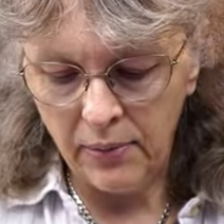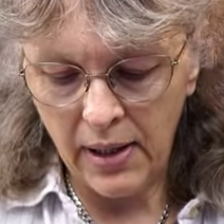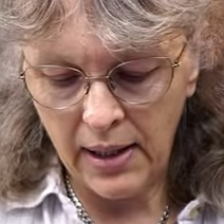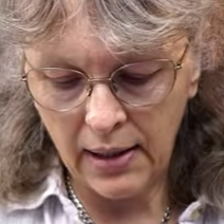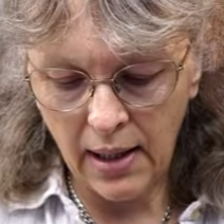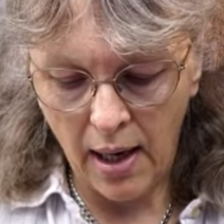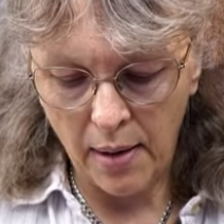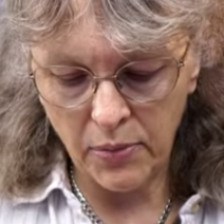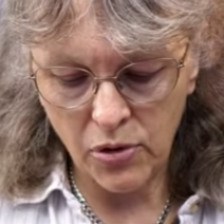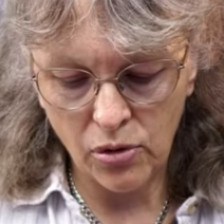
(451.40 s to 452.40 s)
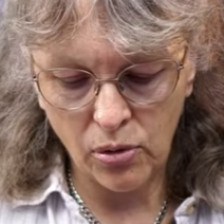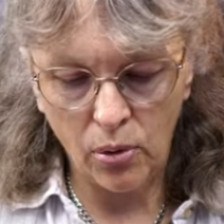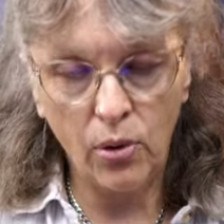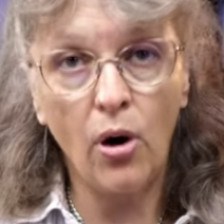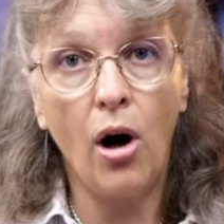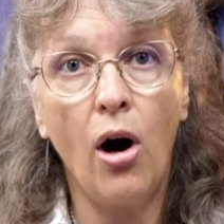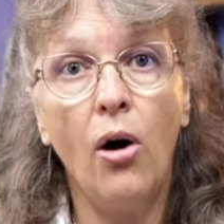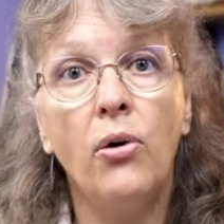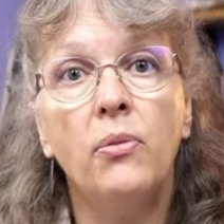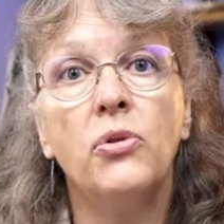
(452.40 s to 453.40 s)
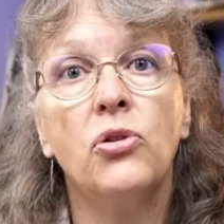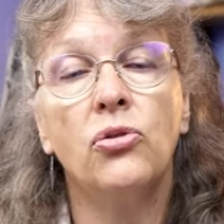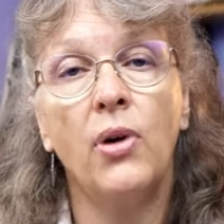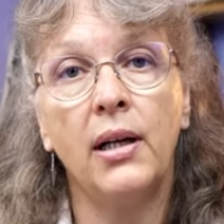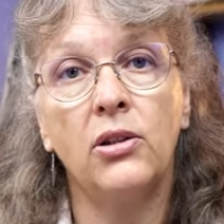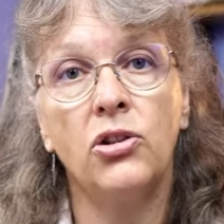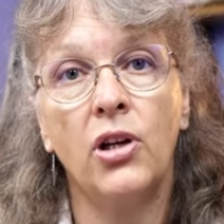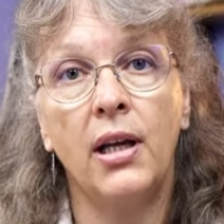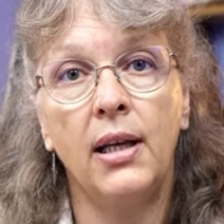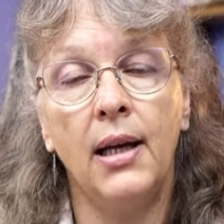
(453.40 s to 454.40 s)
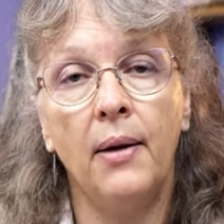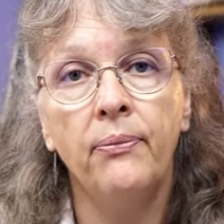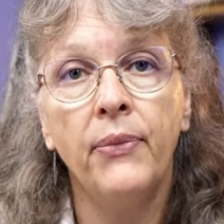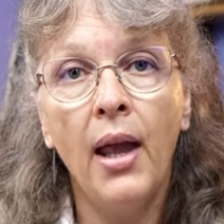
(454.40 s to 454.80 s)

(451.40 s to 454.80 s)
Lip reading: when it comes to your home structure here.